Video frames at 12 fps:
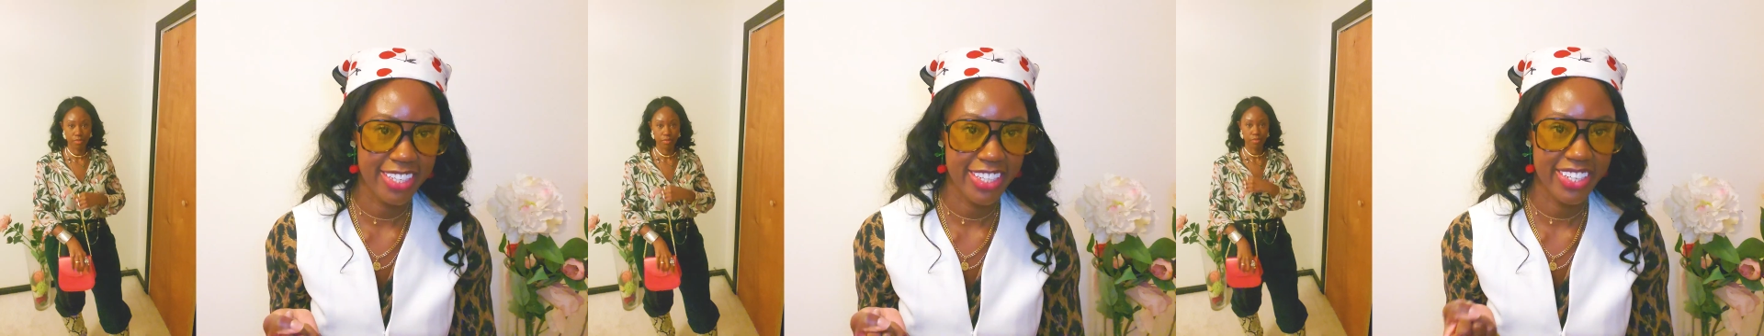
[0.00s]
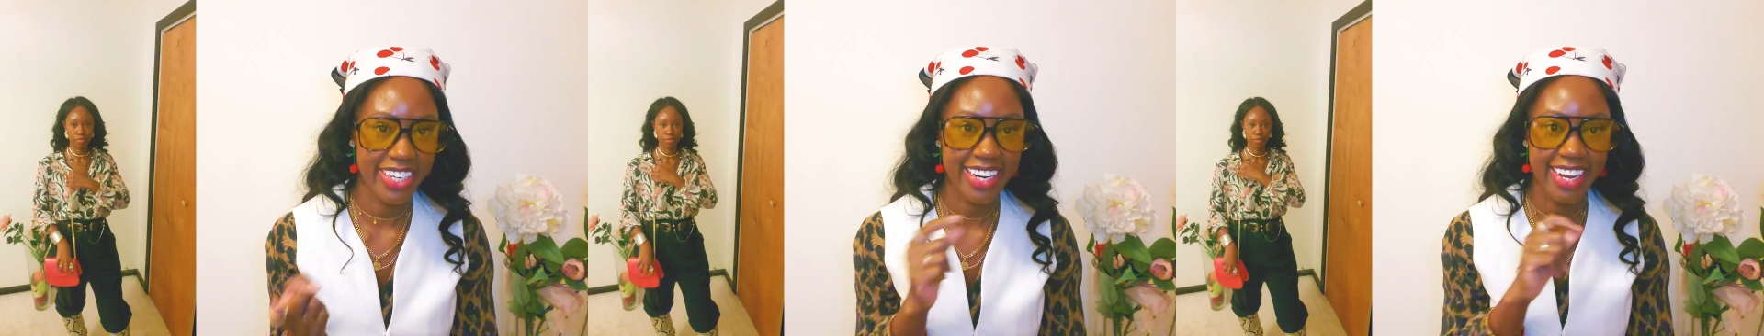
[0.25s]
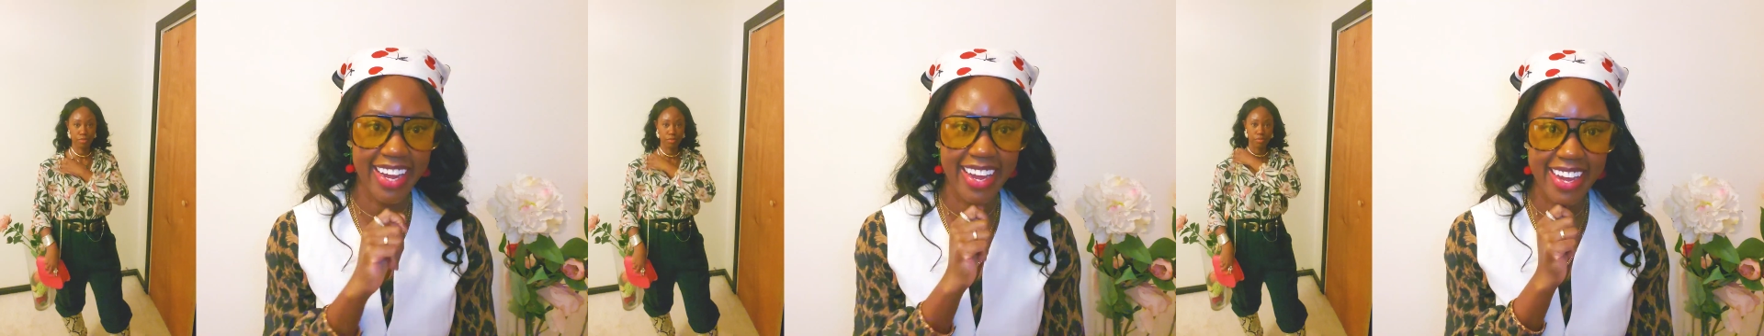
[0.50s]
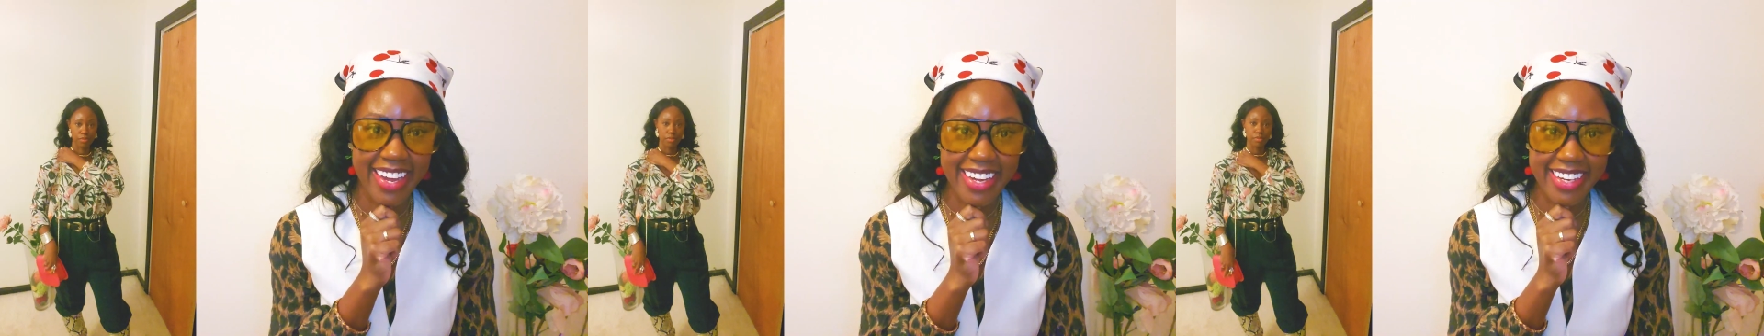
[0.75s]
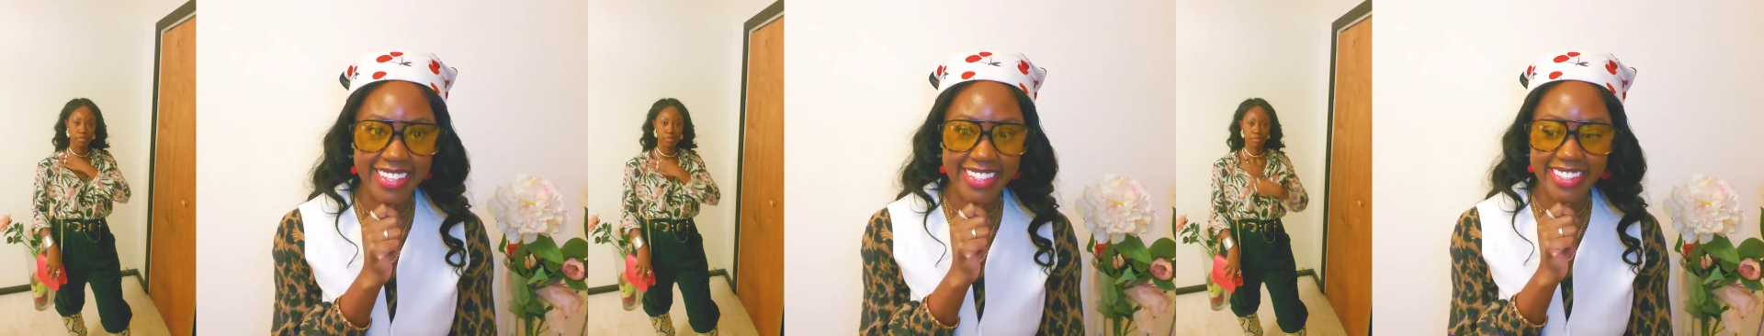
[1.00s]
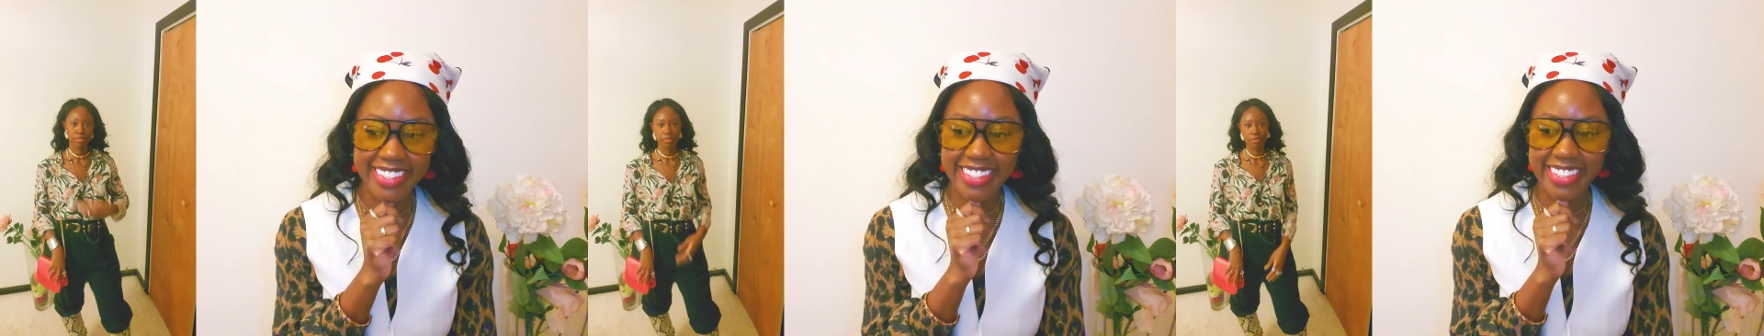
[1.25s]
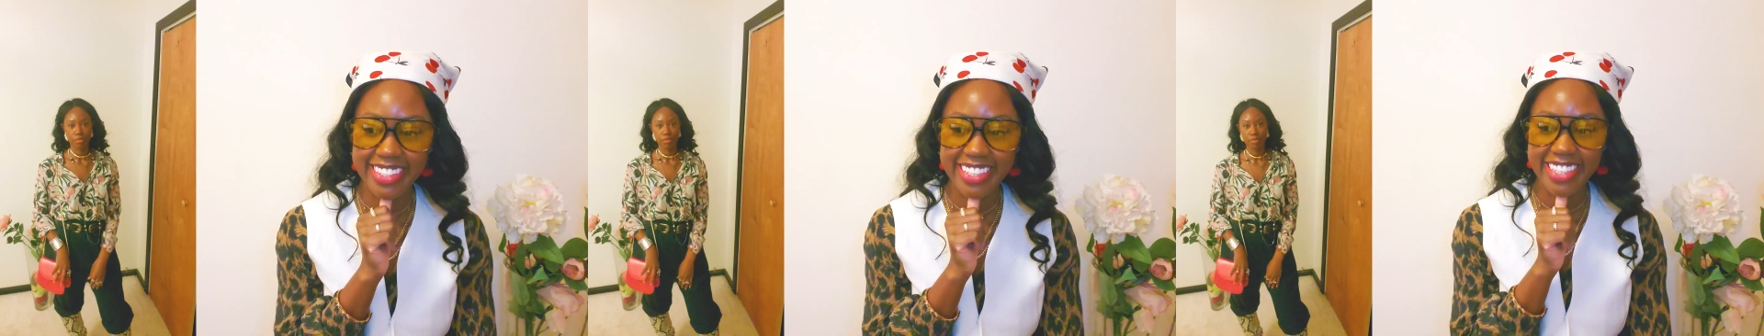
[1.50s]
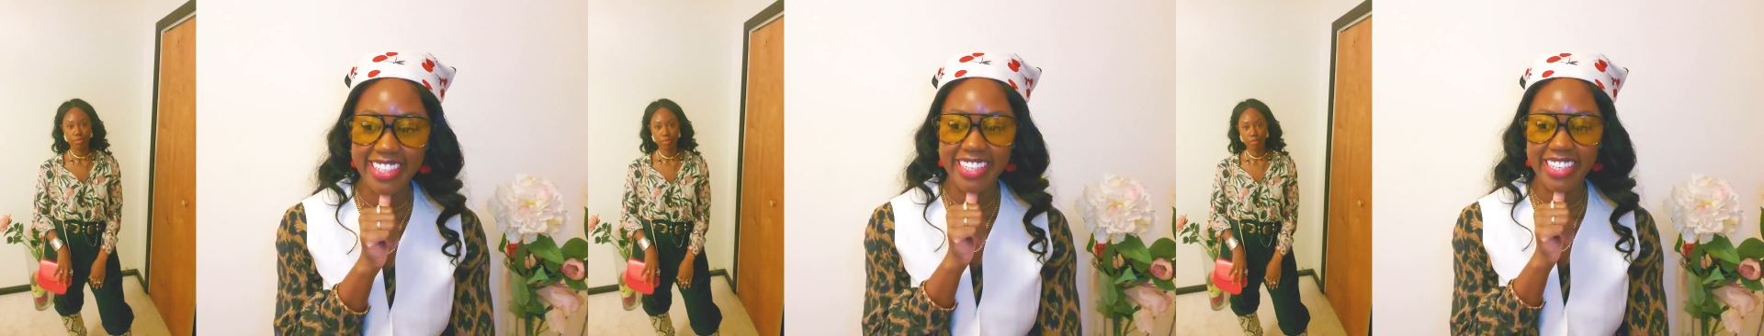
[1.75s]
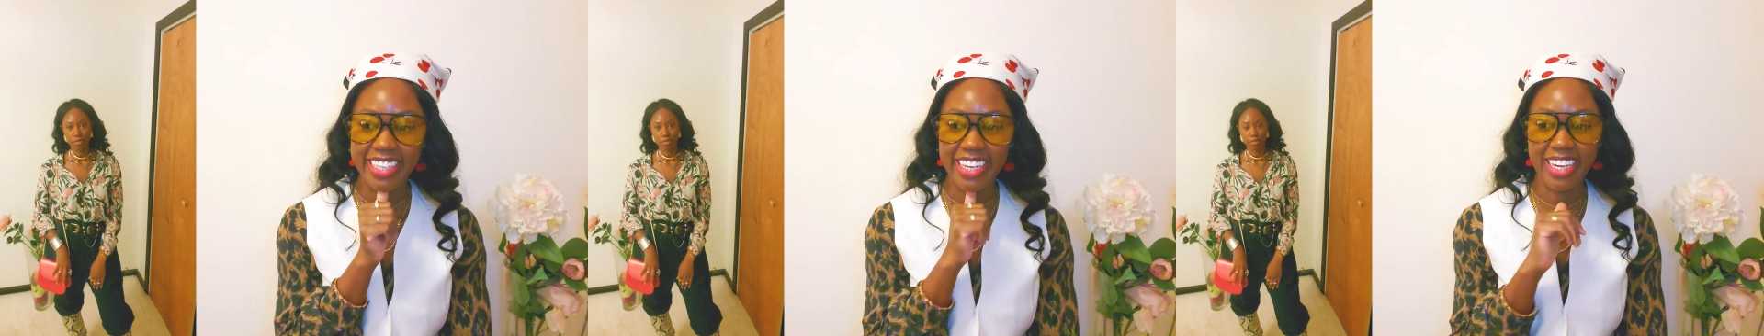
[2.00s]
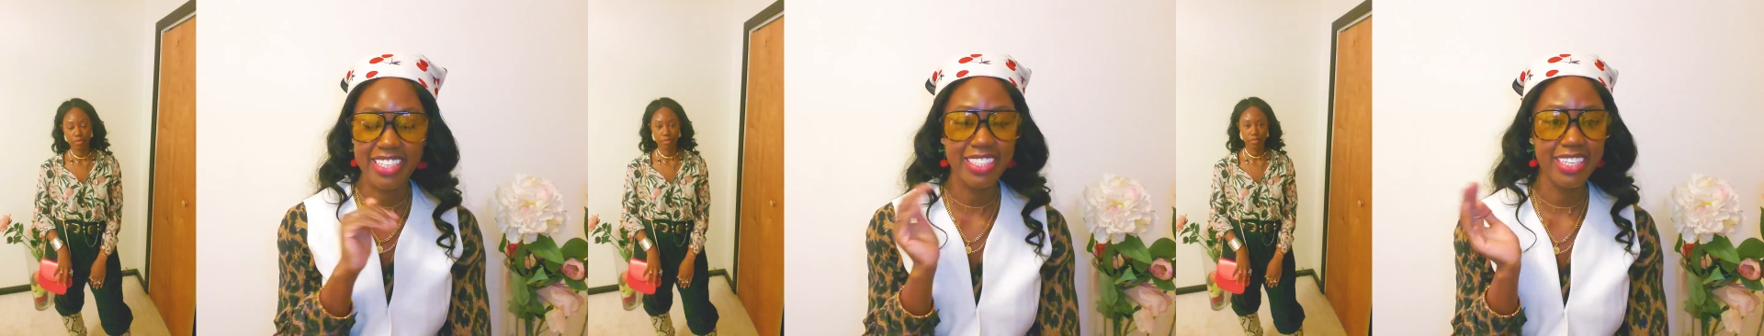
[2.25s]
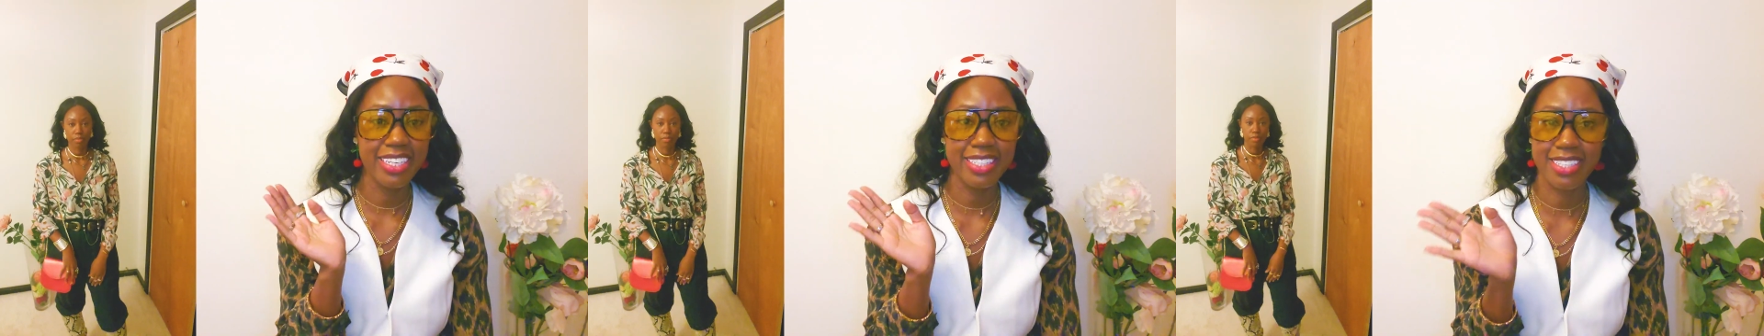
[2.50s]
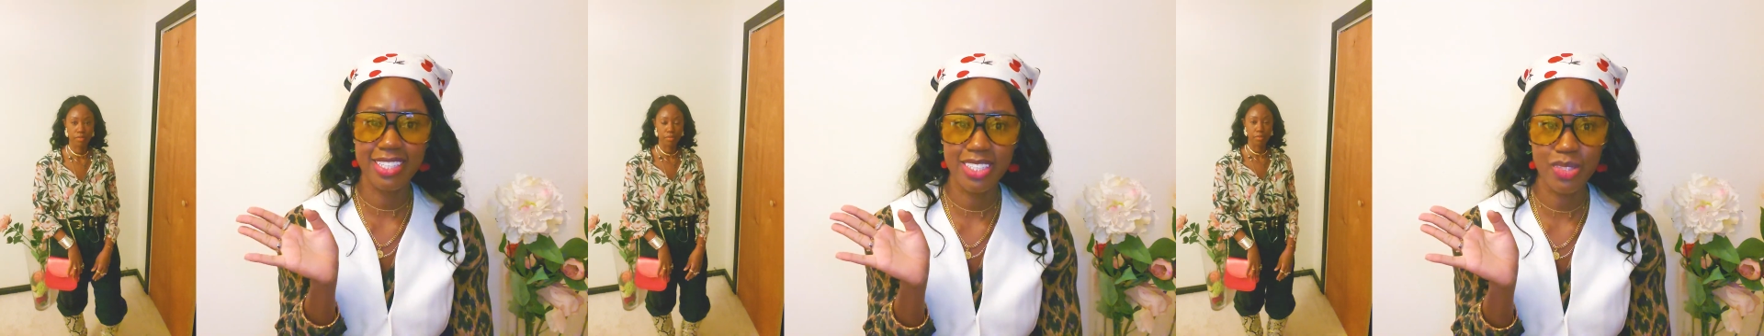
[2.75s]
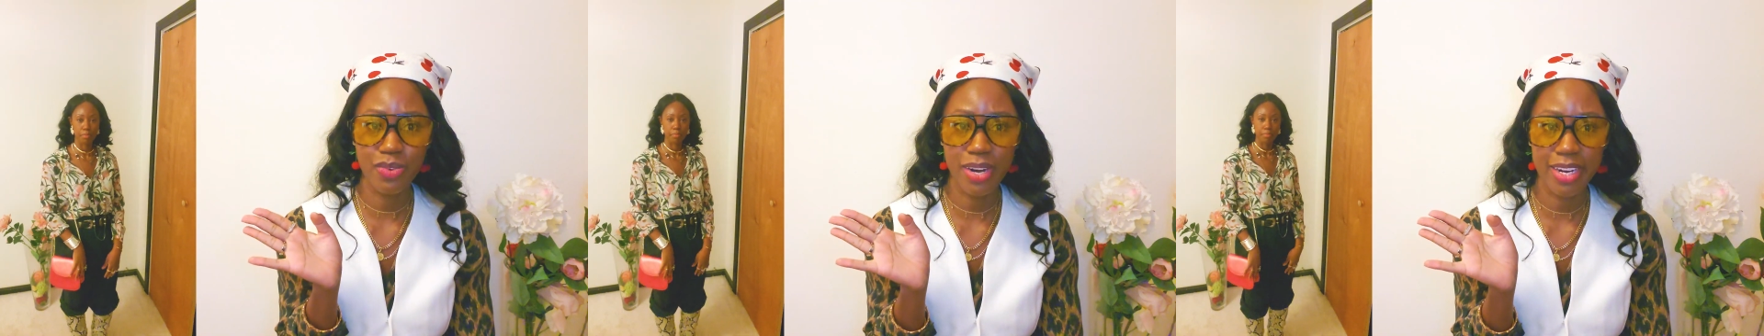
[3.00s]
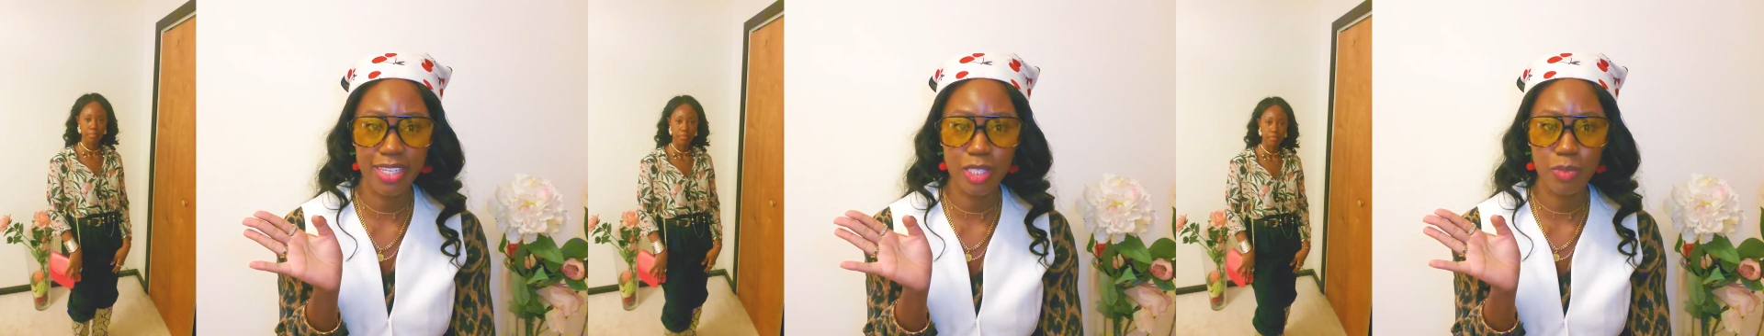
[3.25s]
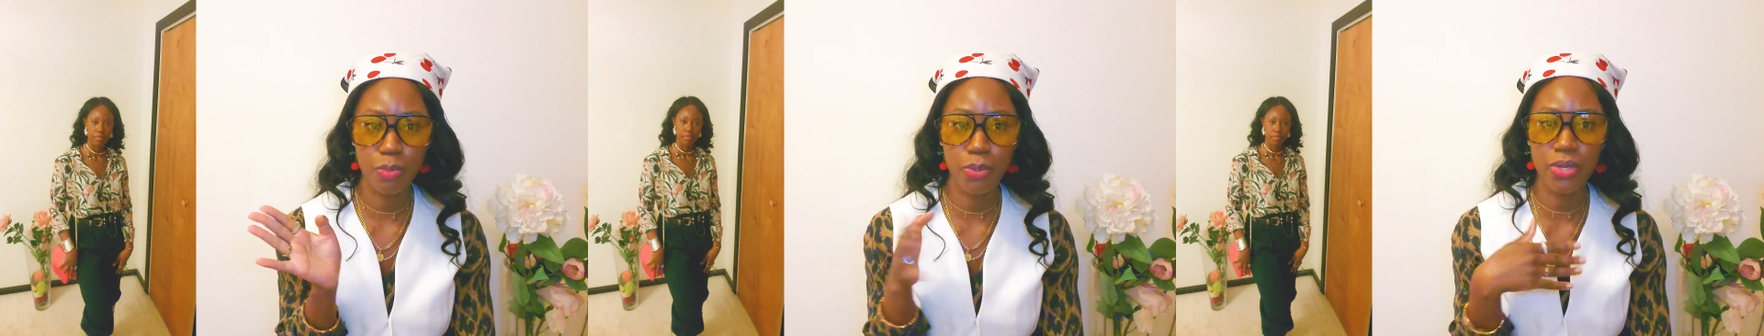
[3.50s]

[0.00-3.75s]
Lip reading: here, and like I said, accessorize.